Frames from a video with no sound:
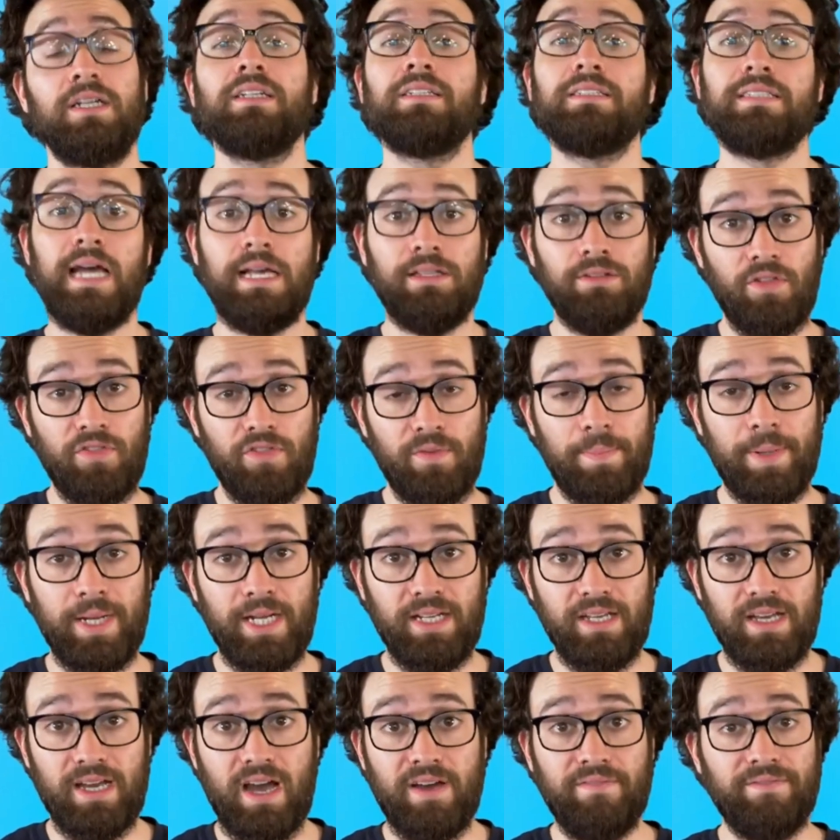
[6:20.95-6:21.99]
Download the
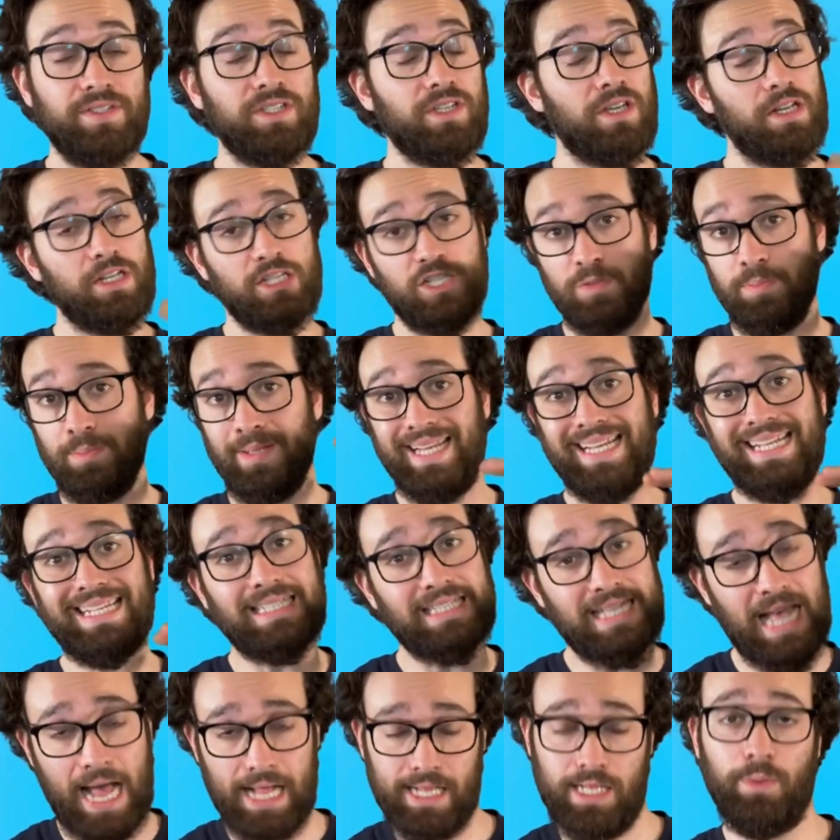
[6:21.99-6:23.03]
PDF, it's gonna explain
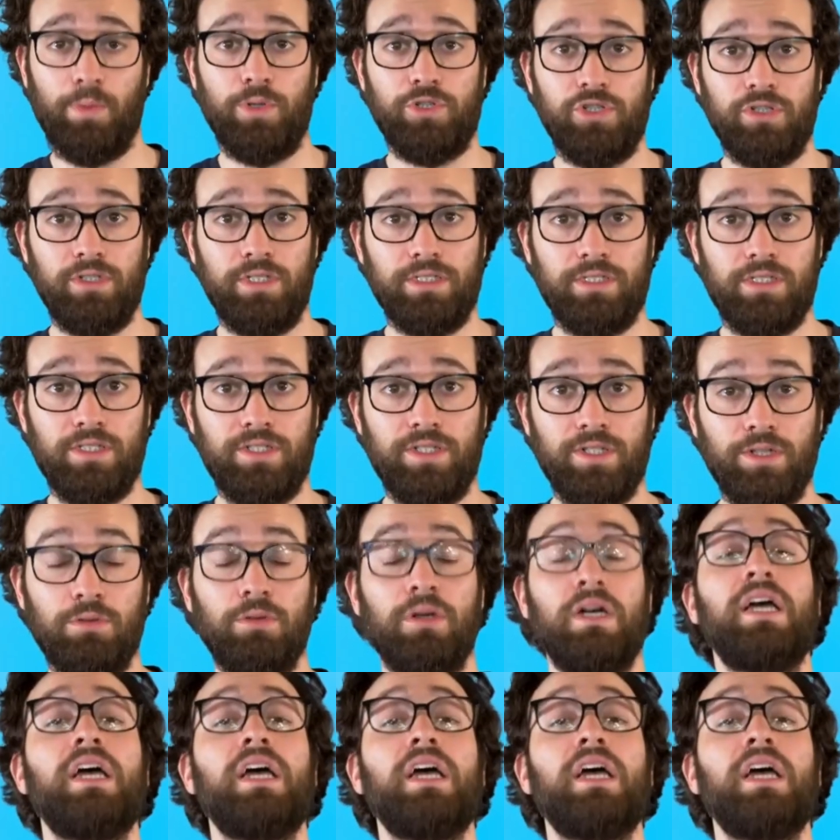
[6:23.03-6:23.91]
exactly what you need to do.